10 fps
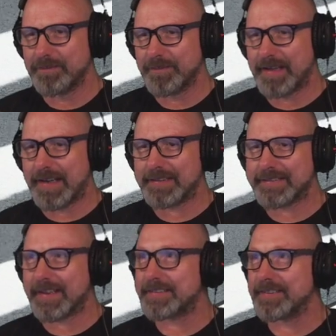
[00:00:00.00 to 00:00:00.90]

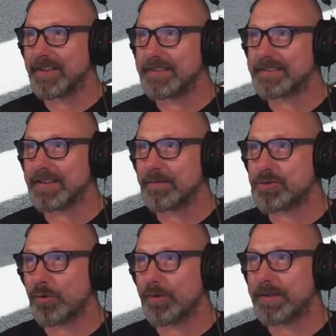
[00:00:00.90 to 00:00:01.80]
Alaska is nice. I'm
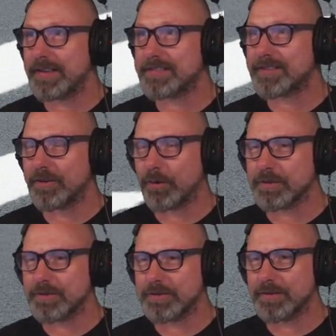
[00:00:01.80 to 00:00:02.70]
sure it is the
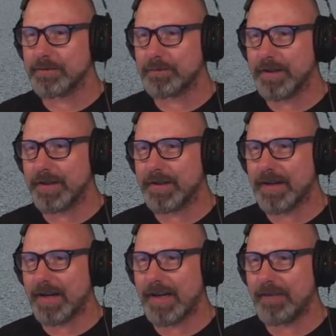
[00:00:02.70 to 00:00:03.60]
Northern.
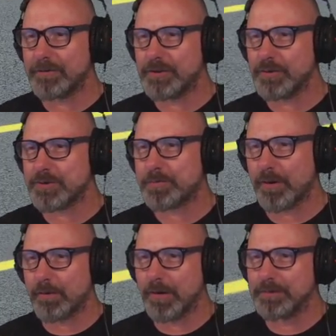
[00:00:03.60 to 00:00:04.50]
I have huge
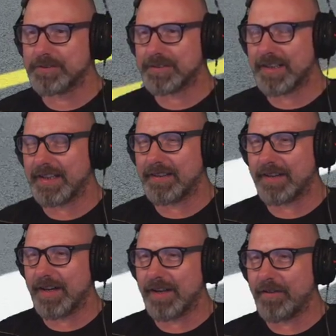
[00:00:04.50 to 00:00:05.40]
problems in
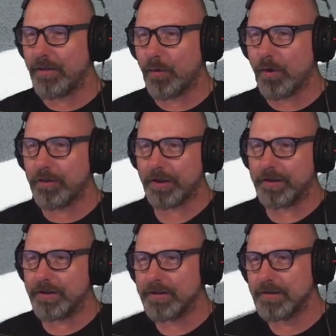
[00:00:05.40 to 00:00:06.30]

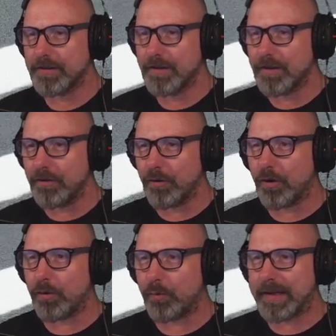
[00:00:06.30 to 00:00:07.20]
northern
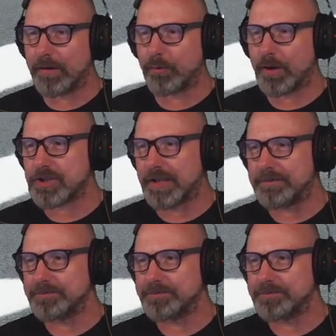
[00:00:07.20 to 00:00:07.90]
Norway and Russia.